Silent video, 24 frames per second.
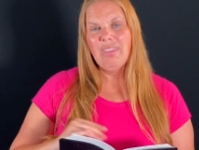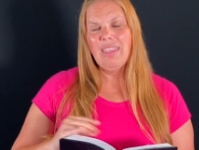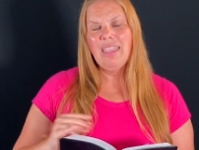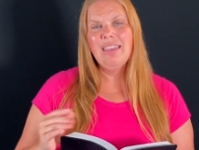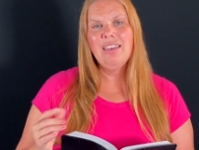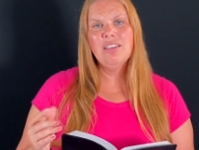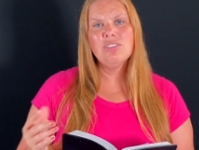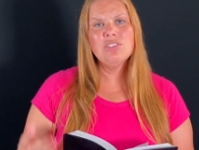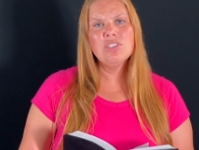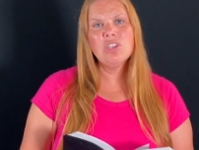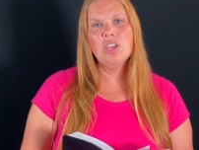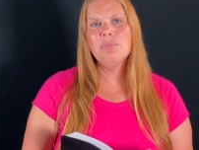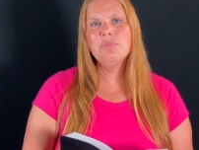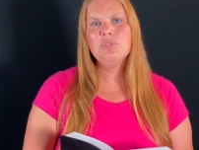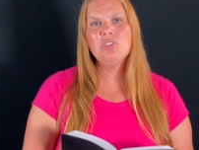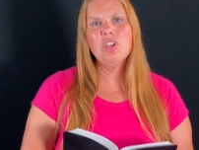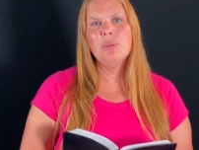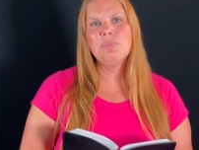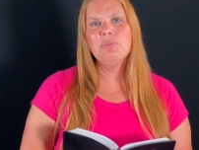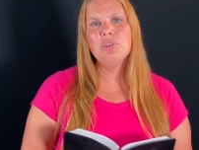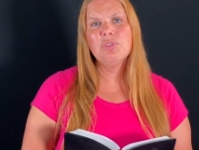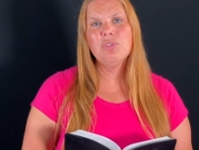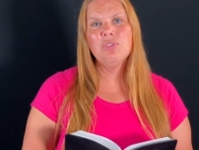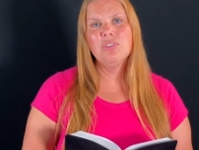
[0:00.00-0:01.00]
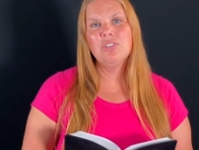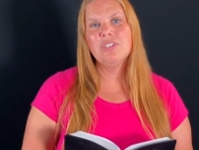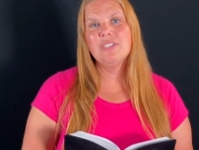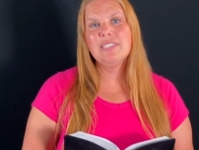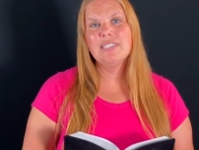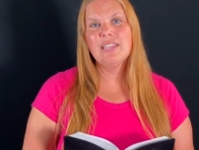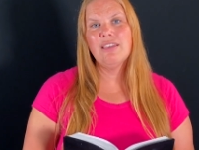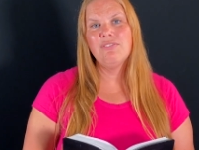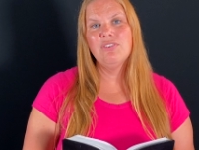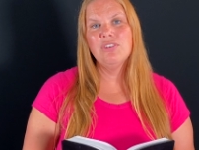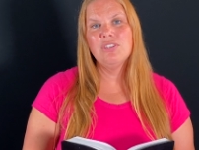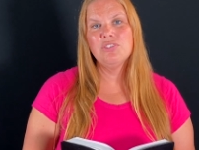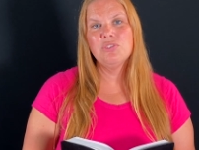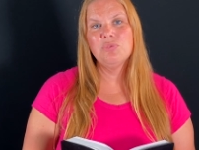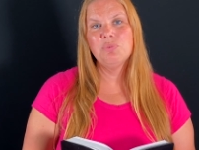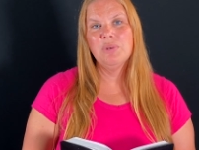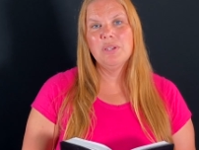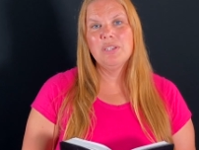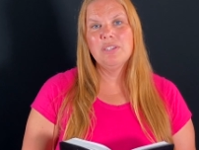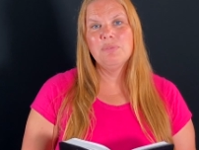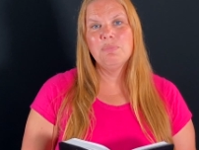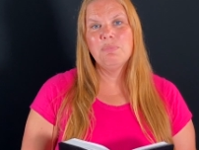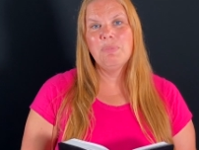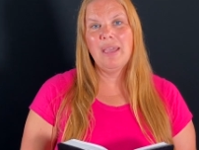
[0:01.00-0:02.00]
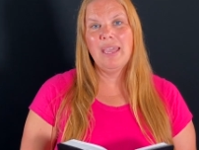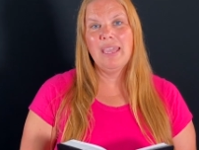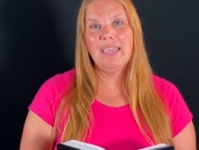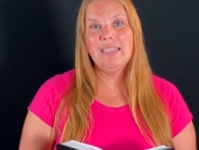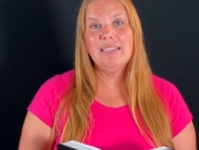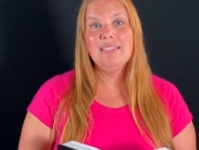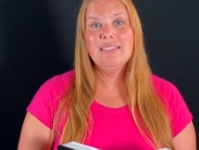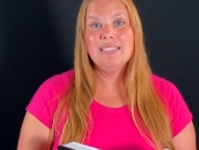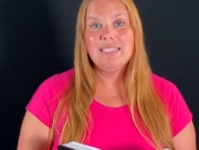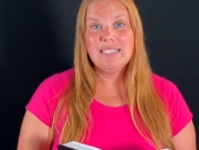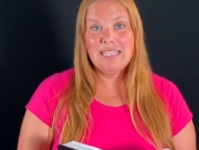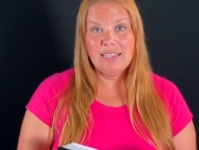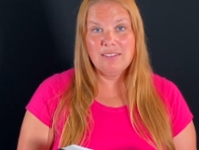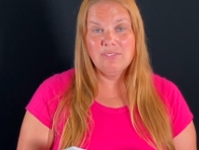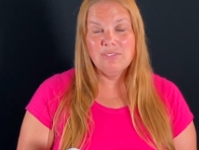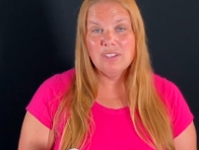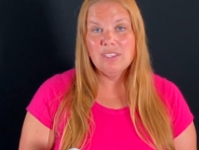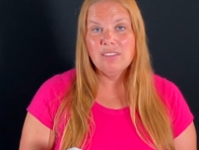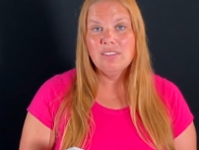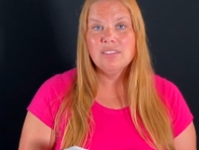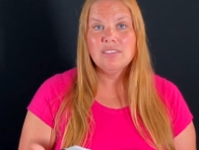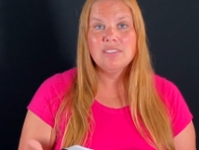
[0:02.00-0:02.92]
Now, Psalms chapter 37 is written by David.